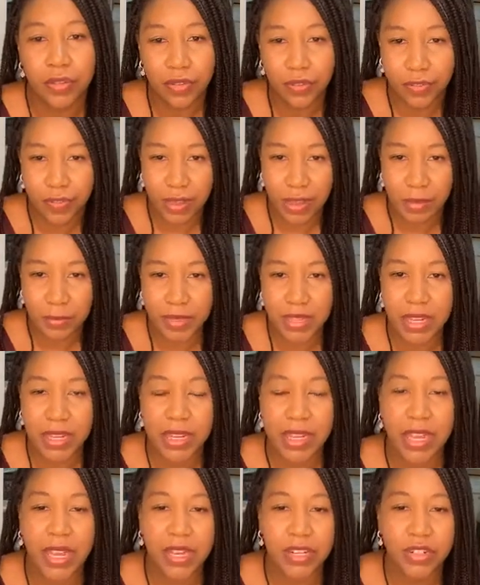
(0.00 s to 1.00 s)
through
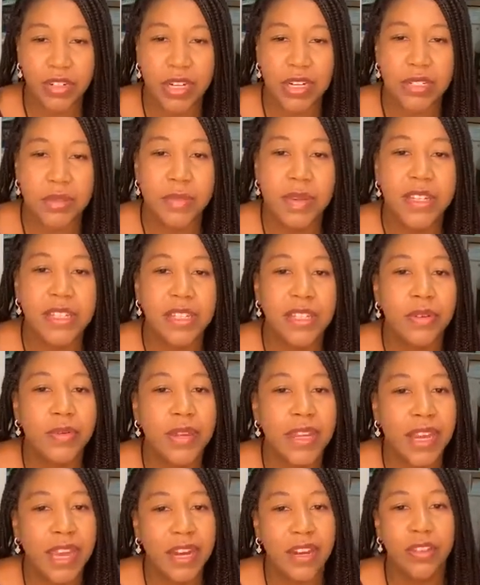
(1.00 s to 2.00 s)
family transmission.
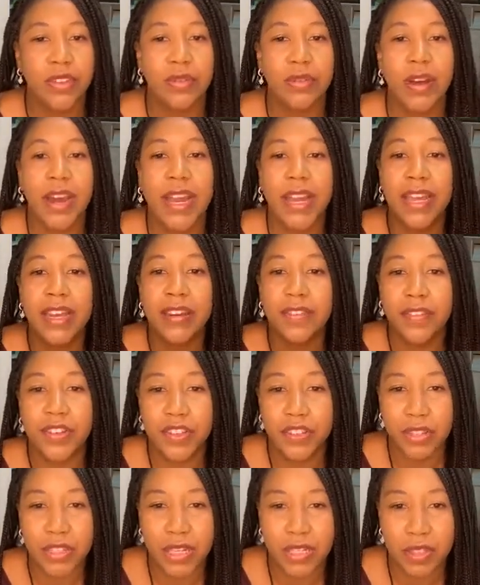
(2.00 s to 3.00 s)
We get it through our
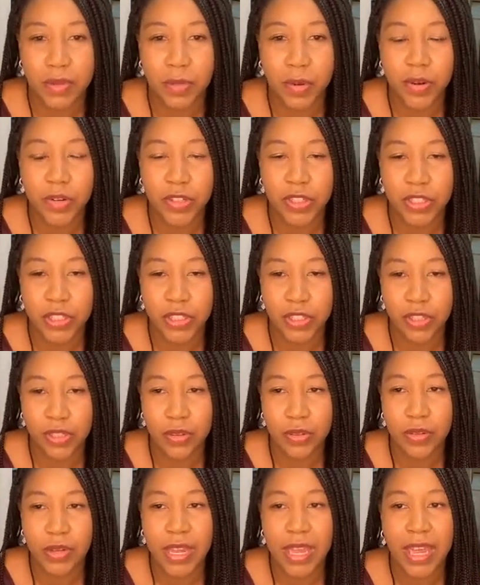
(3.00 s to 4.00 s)
individual exposure
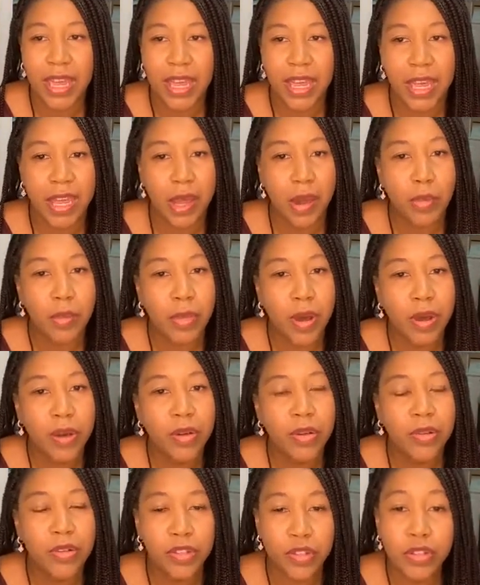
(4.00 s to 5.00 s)
to
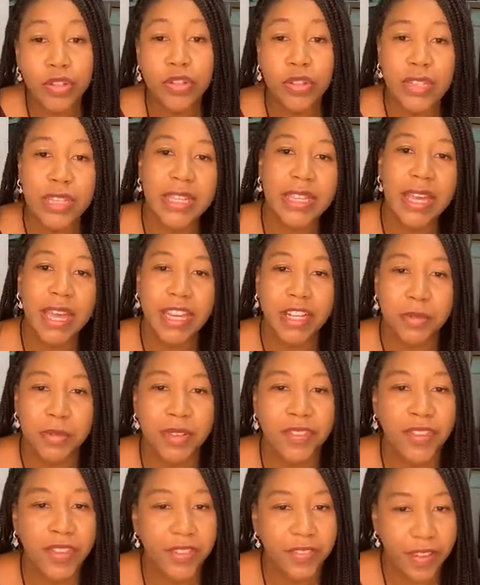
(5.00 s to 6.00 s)
usually the
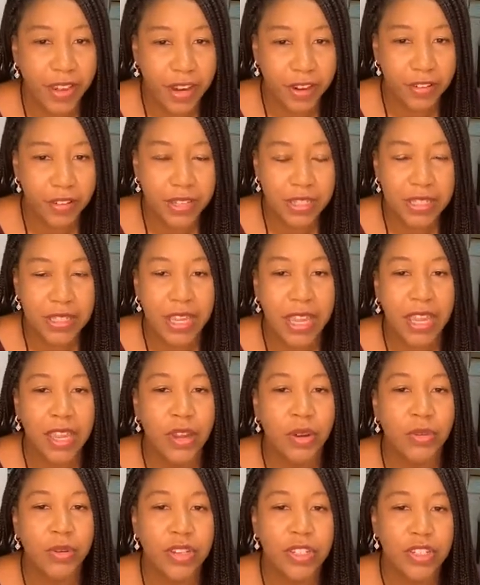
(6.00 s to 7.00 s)
HPV virus,
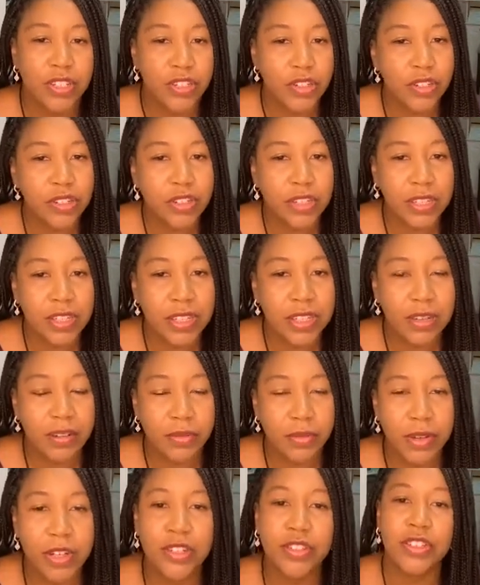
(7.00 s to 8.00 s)
which is
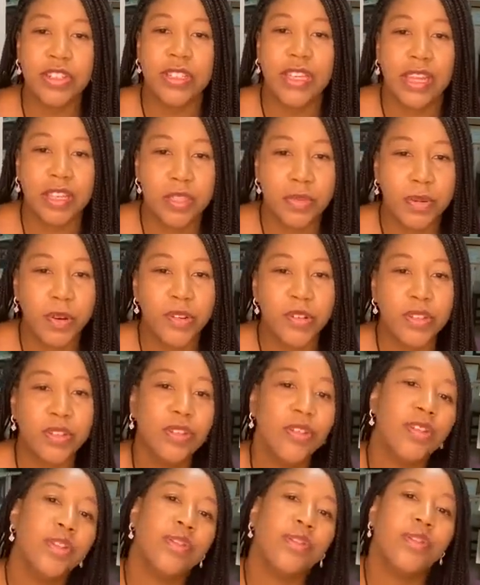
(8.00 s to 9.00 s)
we're usually exposed
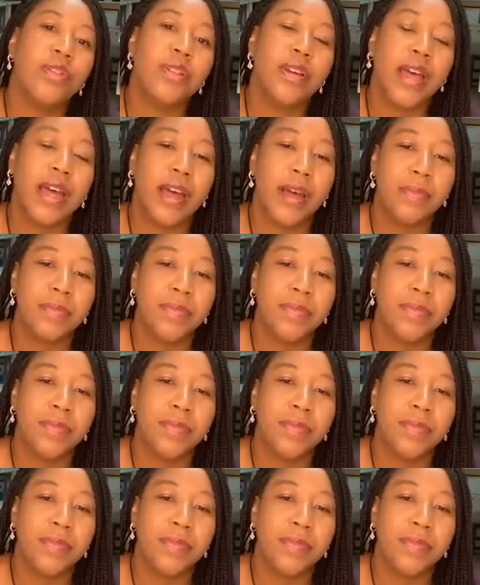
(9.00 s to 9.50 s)
to through